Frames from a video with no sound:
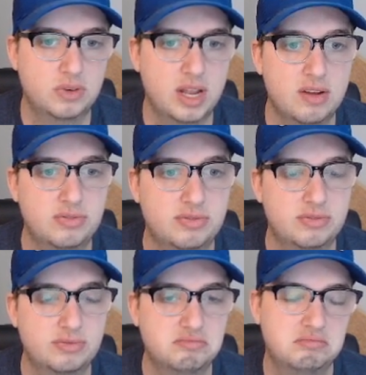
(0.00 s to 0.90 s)

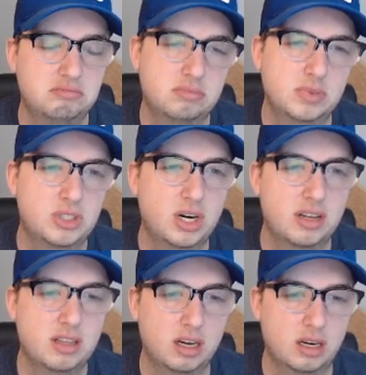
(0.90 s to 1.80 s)
if I'm trying
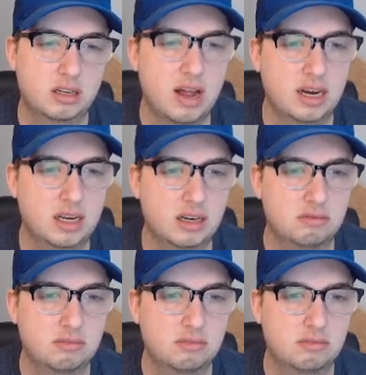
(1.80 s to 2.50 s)
to think, like,